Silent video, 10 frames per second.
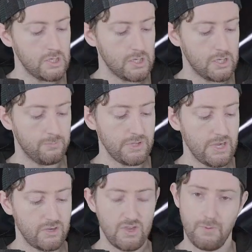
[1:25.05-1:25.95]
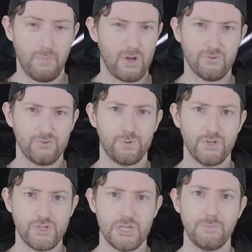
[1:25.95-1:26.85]
But yeah, you can get the buckles
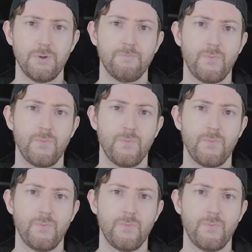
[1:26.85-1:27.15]
pretty cheap.